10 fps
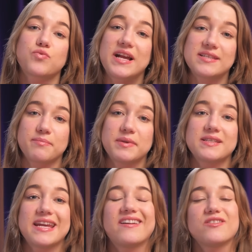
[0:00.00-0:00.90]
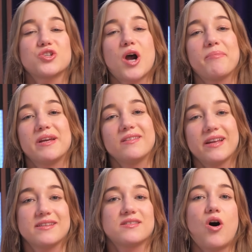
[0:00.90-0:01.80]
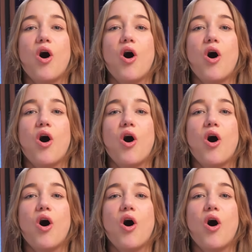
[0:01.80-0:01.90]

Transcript: recipes, and a shopping list,